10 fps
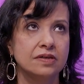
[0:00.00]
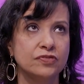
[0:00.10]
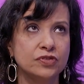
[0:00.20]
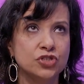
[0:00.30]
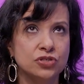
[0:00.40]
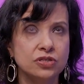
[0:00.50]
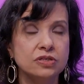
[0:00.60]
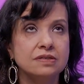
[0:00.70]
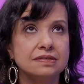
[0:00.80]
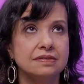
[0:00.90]
For
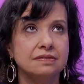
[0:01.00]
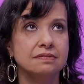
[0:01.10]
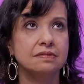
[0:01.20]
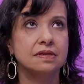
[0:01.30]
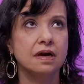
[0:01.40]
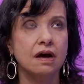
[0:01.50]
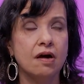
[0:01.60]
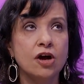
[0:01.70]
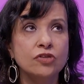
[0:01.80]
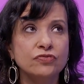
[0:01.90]
sure.
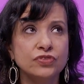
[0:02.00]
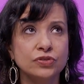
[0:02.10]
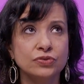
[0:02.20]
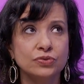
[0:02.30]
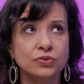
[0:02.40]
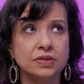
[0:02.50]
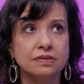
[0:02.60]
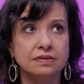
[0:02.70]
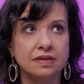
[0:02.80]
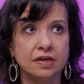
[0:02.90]
Our view
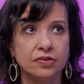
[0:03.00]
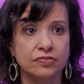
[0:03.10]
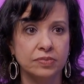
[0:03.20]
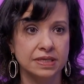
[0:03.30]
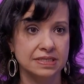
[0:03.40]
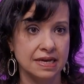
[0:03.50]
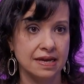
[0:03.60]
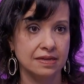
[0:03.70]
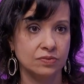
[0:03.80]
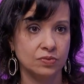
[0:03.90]
of my
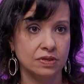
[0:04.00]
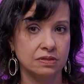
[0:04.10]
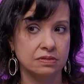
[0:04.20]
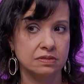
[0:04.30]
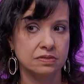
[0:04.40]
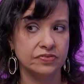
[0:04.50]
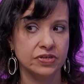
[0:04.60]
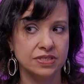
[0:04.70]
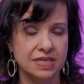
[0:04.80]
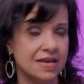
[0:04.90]
dad was
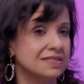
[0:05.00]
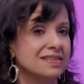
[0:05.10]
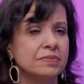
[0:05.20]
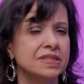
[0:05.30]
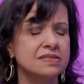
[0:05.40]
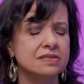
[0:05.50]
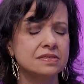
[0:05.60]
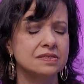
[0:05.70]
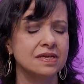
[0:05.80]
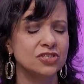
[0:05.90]
very tainted. I mean, this is
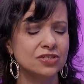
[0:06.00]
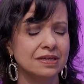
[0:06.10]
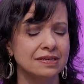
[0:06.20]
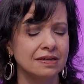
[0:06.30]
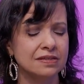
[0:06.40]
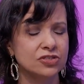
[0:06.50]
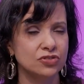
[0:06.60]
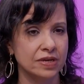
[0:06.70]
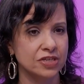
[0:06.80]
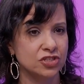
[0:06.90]
such an
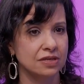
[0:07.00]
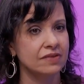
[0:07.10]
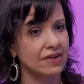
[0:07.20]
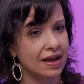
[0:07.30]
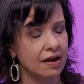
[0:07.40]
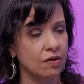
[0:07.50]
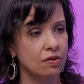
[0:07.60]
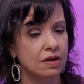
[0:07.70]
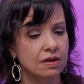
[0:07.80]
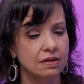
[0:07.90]
illustration of
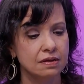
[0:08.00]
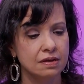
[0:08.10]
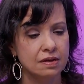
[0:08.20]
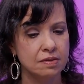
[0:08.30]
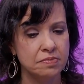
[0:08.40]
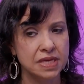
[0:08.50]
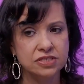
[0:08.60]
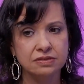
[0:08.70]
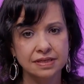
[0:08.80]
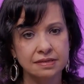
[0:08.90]
how
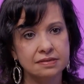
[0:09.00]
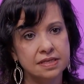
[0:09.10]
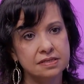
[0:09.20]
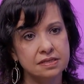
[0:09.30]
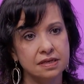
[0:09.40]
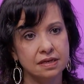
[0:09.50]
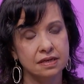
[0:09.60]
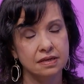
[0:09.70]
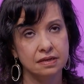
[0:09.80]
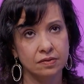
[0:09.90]
mental illness,
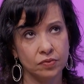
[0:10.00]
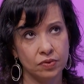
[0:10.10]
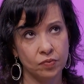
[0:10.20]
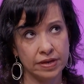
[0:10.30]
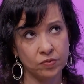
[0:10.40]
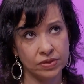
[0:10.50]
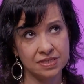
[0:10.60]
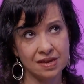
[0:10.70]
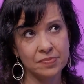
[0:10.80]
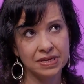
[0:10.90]
when
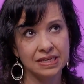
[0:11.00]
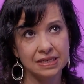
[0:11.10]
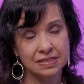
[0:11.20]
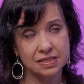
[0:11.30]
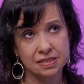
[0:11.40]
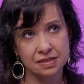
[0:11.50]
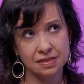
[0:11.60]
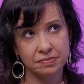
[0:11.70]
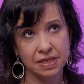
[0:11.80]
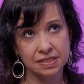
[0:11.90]
somebody is
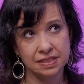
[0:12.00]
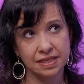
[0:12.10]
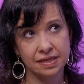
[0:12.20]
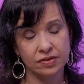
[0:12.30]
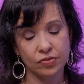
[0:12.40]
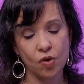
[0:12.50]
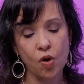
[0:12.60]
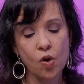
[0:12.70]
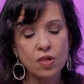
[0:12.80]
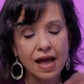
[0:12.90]
mentally ill, the
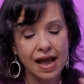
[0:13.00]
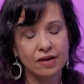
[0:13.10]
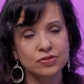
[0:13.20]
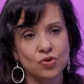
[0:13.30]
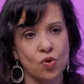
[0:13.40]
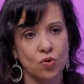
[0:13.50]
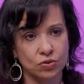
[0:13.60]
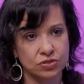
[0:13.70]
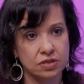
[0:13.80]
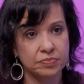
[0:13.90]
whole
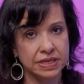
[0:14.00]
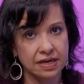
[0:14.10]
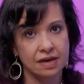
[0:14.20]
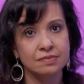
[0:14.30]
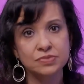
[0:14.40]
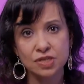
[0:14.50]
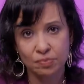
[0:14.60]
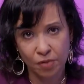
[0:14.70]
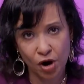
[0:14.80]
household becomes a